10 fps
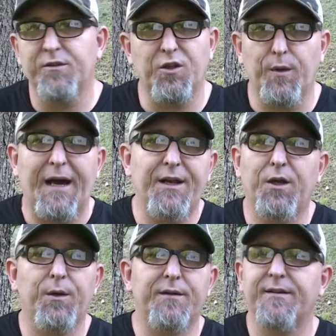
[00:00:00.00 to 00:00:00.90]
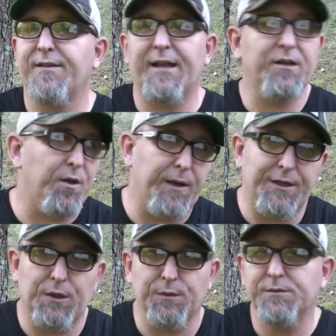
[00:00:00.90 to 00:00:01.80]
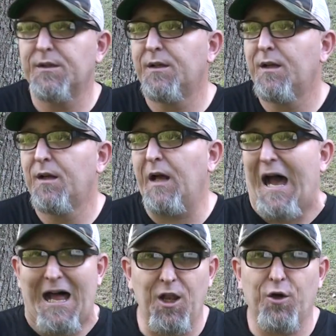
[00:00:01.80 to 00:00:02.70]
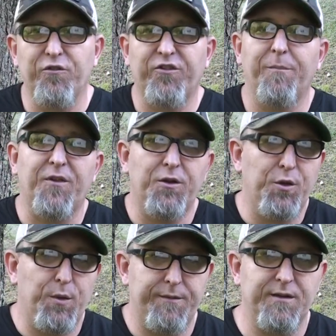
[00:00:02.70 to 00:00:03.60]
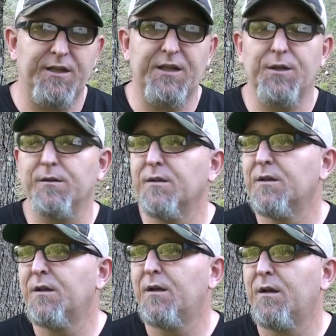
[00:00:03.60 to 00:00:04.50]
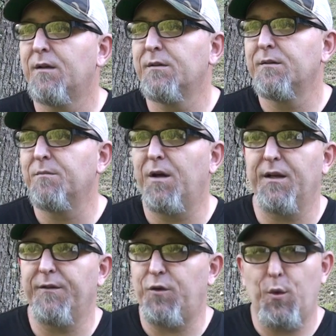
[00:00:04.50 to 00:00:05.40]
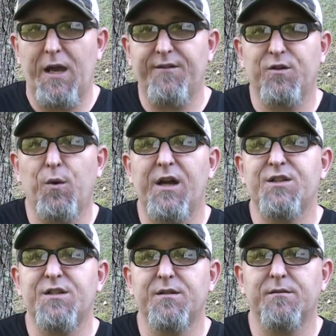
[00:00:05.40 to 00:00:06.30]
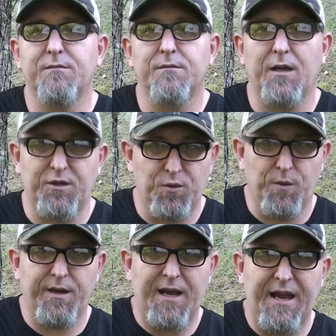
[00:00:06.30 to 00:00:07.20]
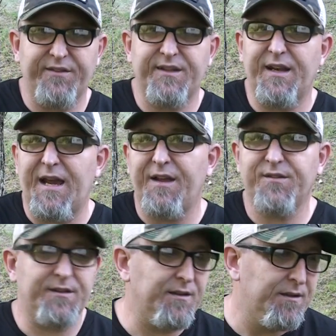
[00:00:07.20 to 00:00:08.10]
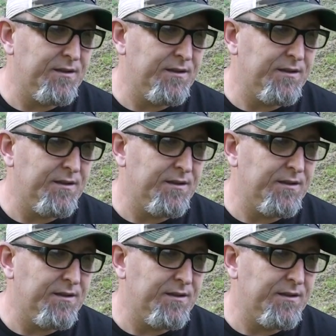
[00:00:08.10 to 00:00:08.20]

Do I know everything? No, I don't. I learn something new every year. But if you have a question and you want to ask it, ask it.